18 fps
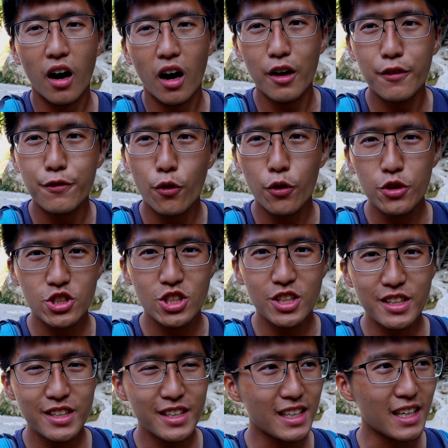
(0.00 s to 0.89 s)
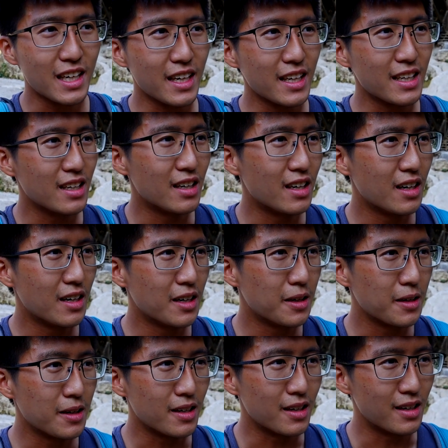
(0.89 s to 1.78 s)
Unfortunately, it
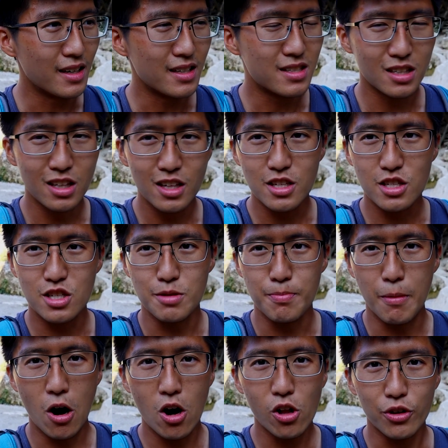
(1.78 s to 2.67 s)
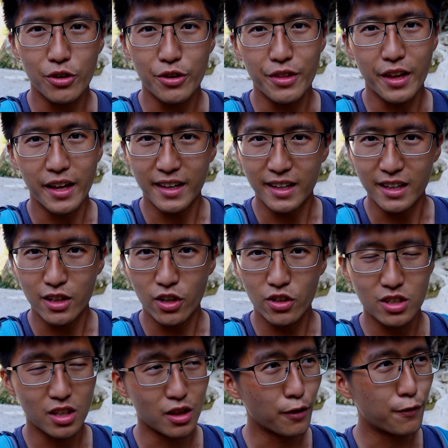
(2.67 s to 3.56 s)
is a lot smaller than it
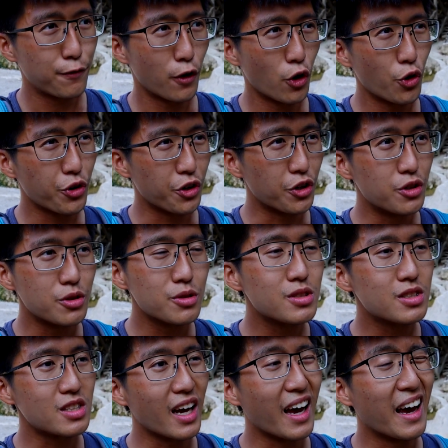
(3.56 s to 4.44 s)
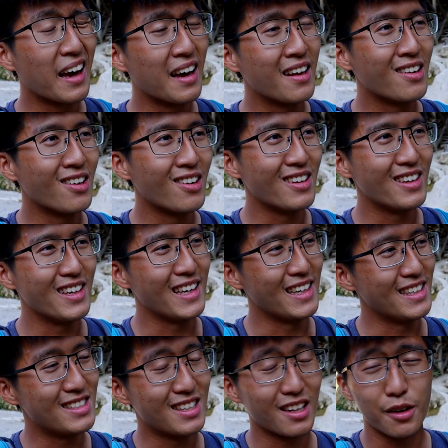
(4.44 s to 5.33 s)
looked in the photos and
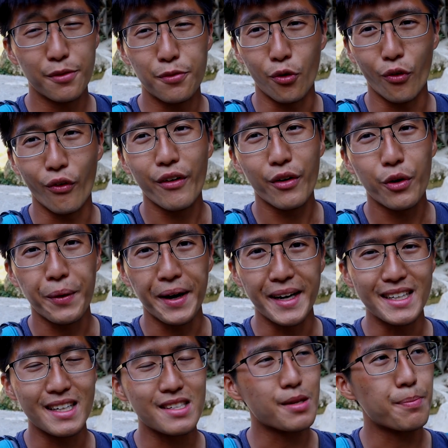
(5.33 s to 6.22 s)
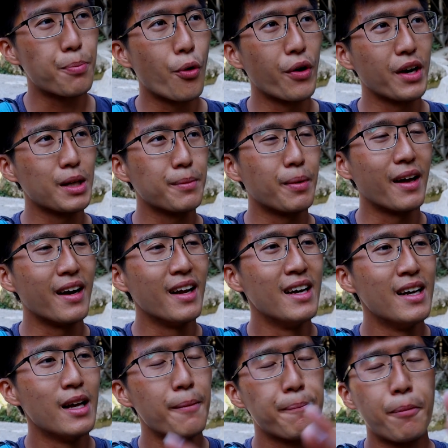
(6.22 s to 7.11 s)
is therefore quite disappointing, but
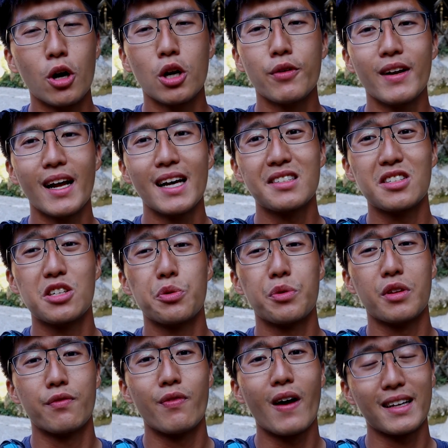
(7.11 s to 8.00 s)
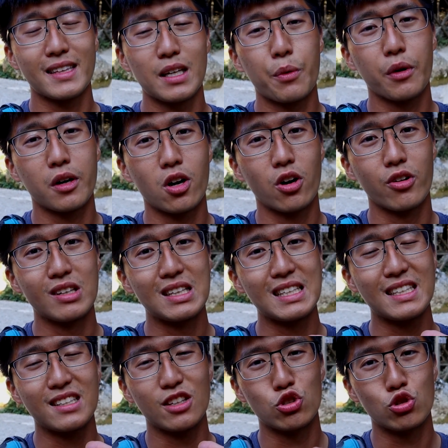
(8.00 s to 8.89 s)
part of it has to do with the fact that we're
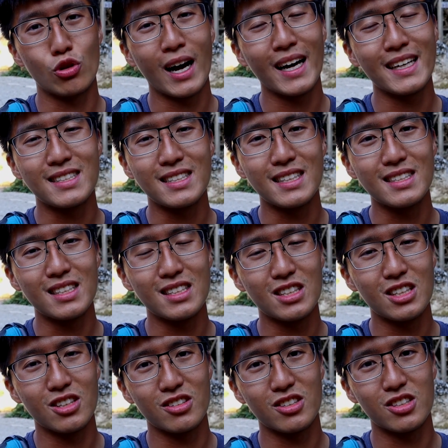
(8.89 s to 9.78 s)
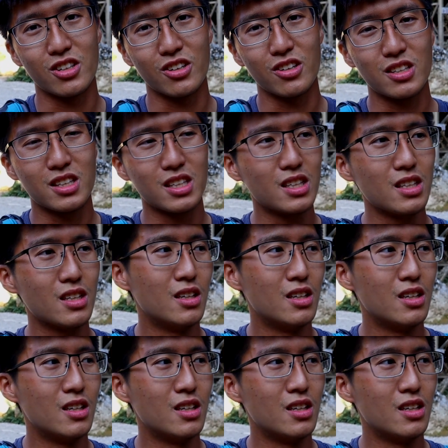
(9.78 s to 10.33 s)
currently in the dry season here in Turkey.